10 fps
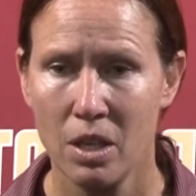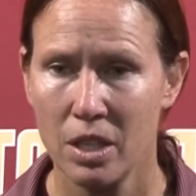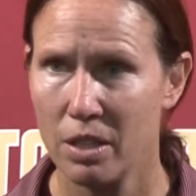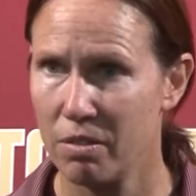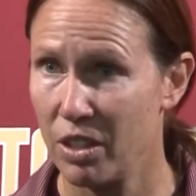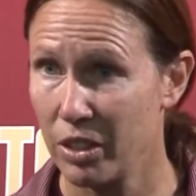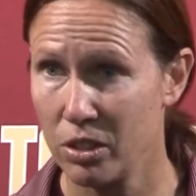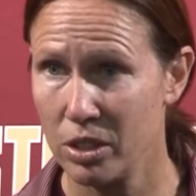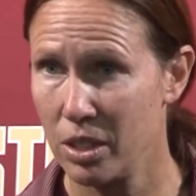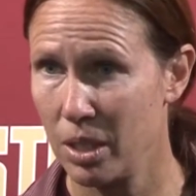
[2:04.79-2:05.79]
They're a very
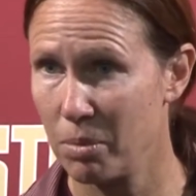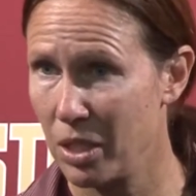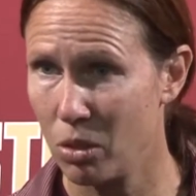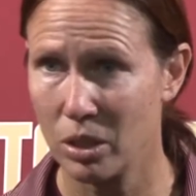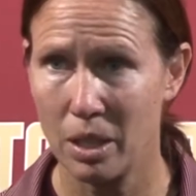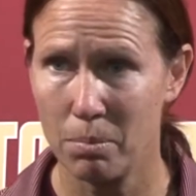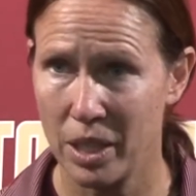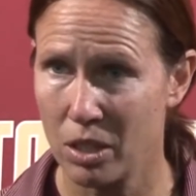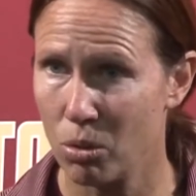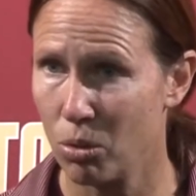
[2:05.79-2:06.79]
good team. They don't let up
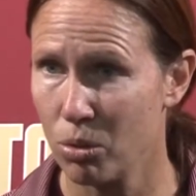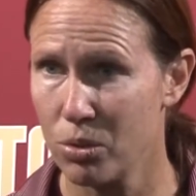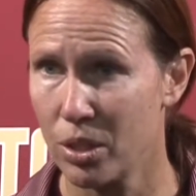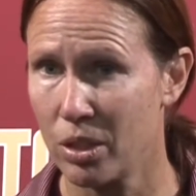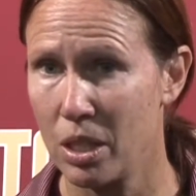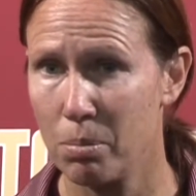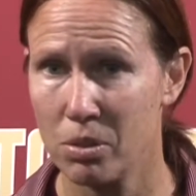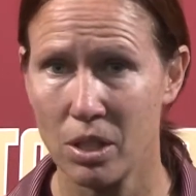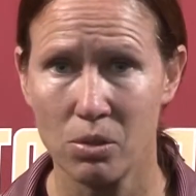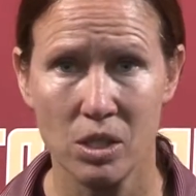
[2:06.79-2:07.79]
many goals. Their
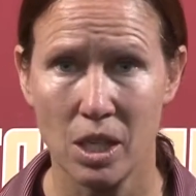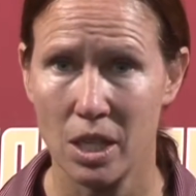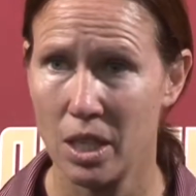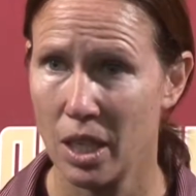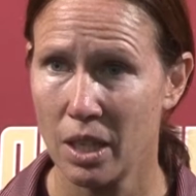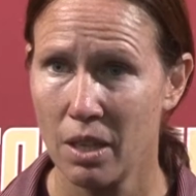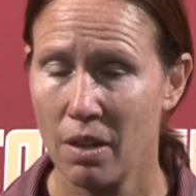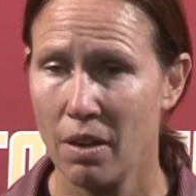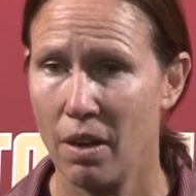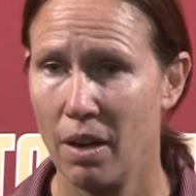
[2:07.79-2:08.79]
keeper's outstanding.
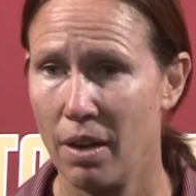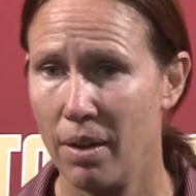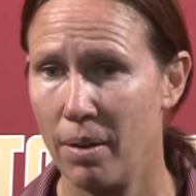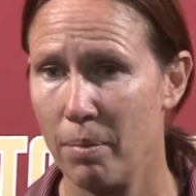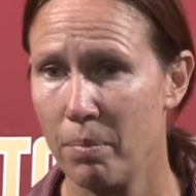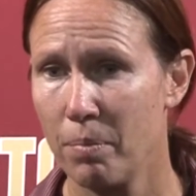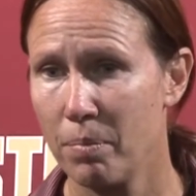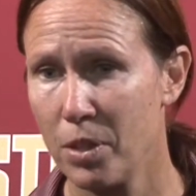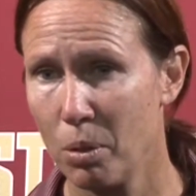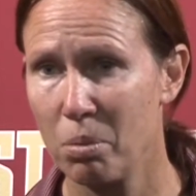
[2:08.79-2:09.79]

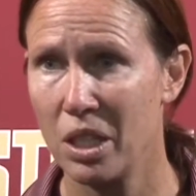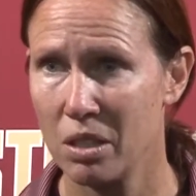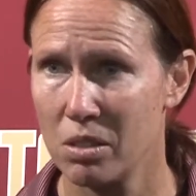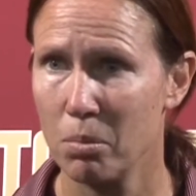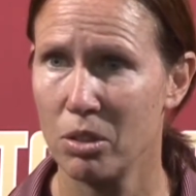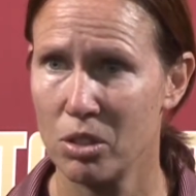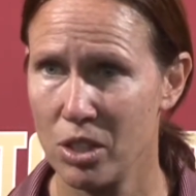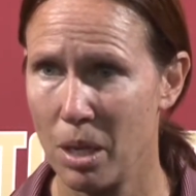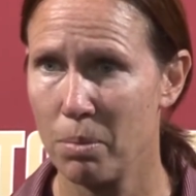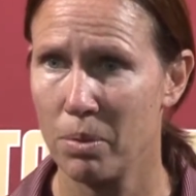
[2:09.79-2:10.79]
They'll be in a similar
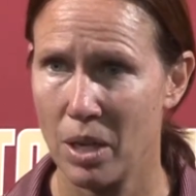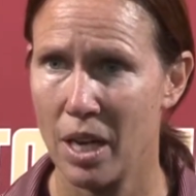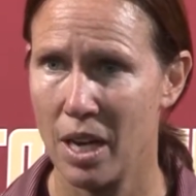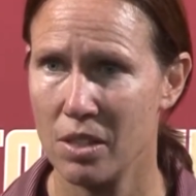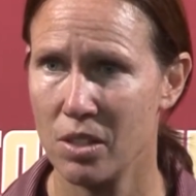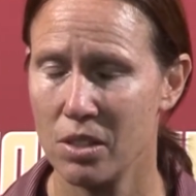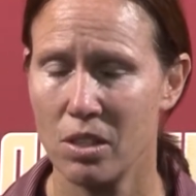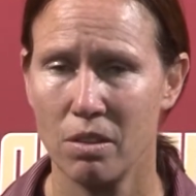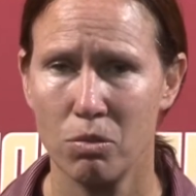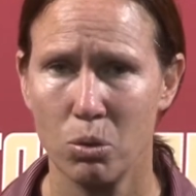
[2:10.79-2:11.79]
shape as us
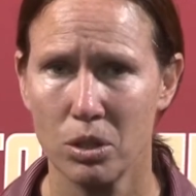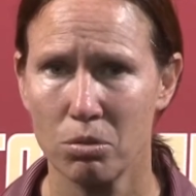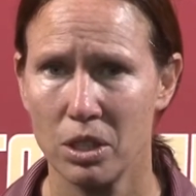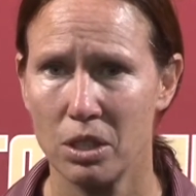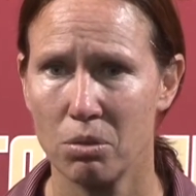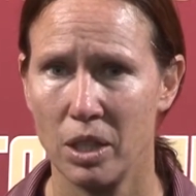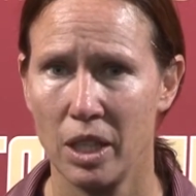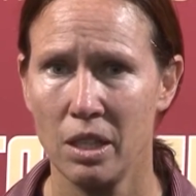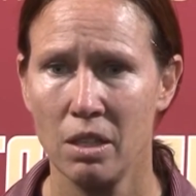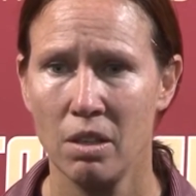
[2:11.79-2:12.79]
in a
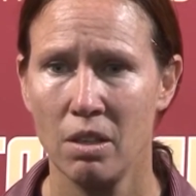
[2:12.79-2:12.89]
4-3-3.